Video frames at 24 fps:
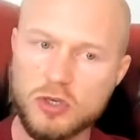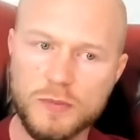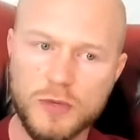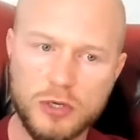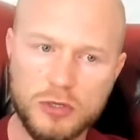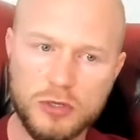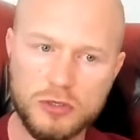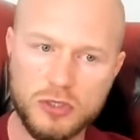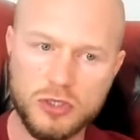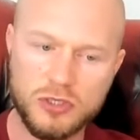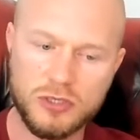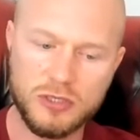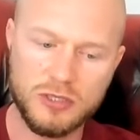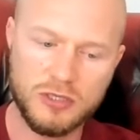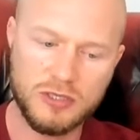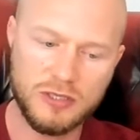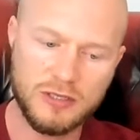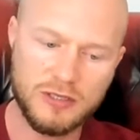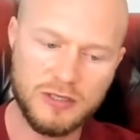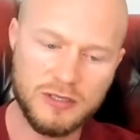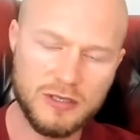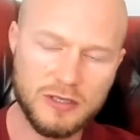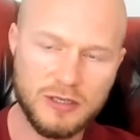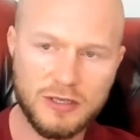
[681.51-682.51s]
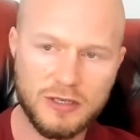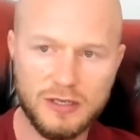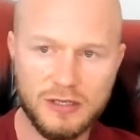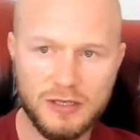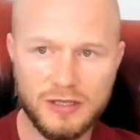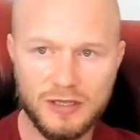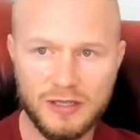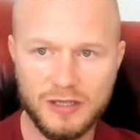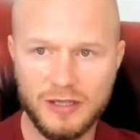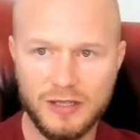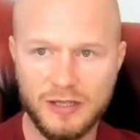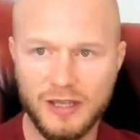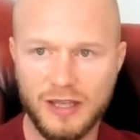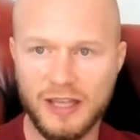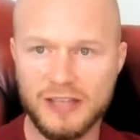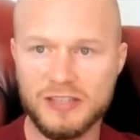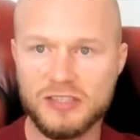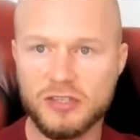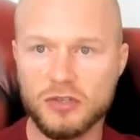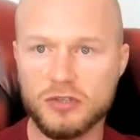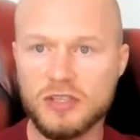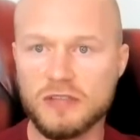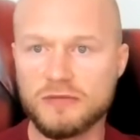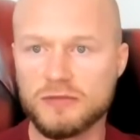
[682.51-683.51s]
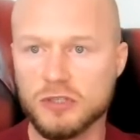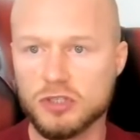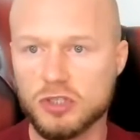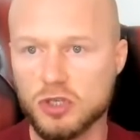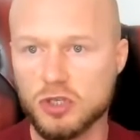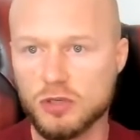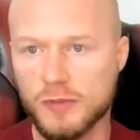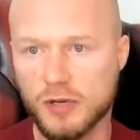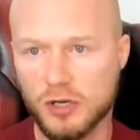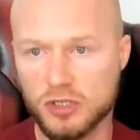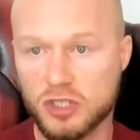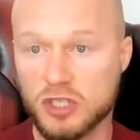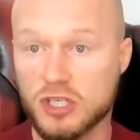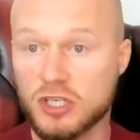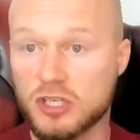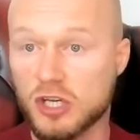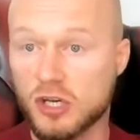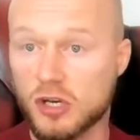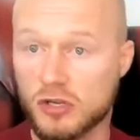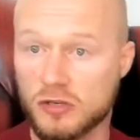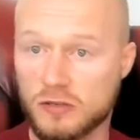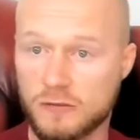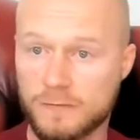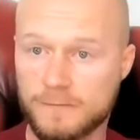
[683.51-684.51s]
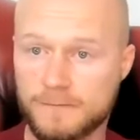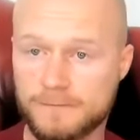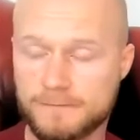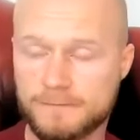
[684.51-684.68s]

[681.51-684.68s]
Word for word: much until you've done too much? You don't.